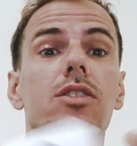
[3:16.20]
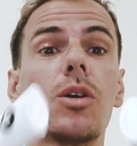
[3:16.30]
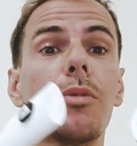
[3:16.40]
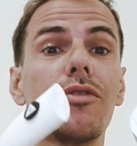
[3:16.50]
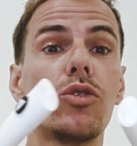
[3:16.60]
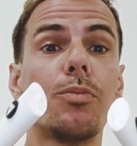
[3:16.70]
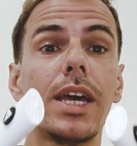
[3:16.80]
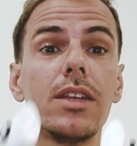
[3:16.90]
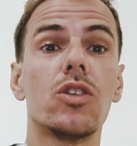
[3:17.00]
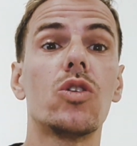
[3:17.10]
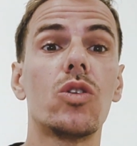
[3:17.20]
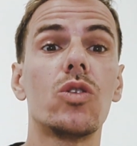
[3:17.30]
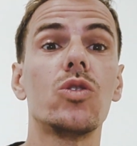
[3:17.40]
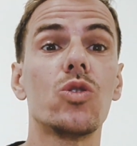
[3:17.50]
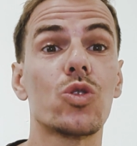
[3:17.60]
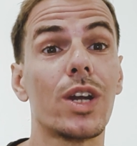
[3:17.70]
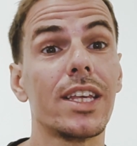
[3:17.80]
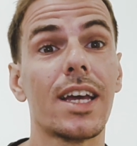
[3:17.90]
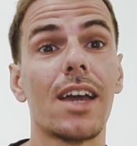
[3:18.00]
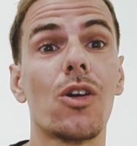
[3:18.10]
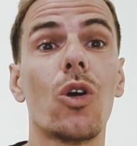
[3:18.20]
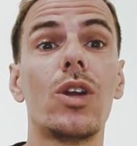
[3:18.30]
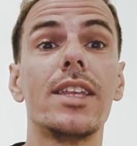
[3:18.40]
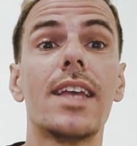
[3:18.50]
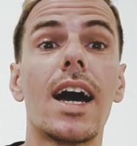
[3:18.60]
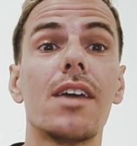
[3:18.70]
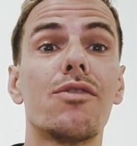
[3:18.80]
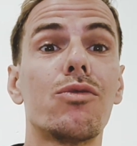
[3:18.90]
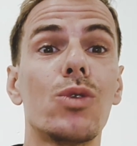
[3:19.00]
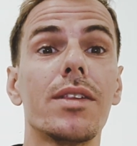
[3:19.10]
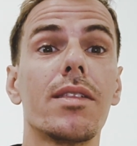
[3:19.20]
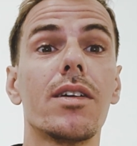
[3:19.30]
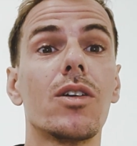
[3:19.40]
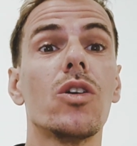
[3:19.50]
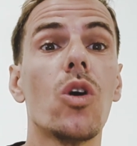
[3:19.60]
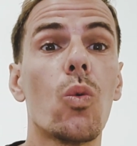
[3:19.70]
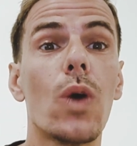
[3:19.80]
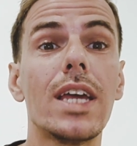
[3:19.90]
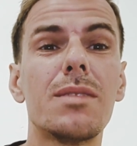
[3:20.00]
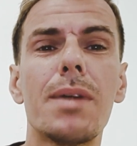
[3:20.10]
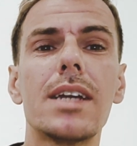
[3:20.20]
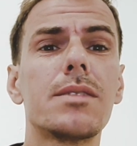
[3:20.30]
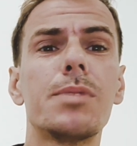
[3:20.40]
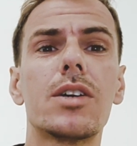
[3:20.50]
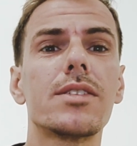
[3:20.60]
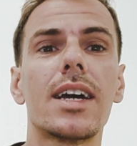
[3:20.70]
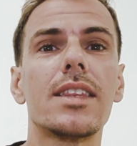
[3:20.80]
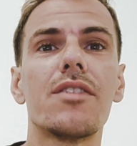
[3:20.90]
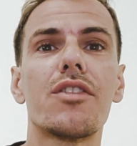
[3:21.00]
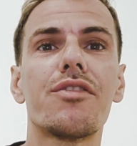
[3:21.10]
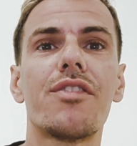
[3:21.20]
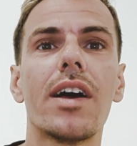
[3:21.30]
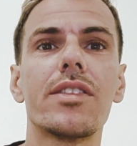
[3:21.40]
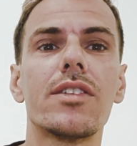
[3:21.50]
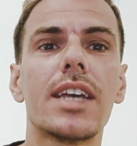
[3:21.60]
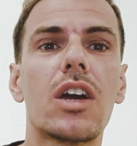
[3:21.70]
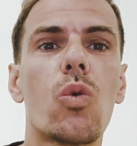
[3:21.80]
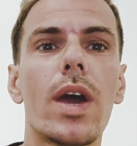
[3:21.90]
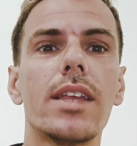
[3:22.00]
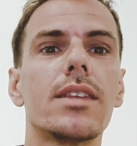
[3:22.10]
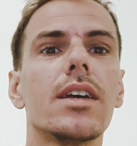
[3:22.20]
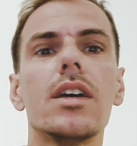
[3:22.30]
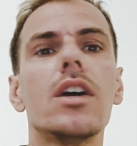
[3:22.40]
Some of you may know, usually I only dive with the weight belts because I never found the neck weight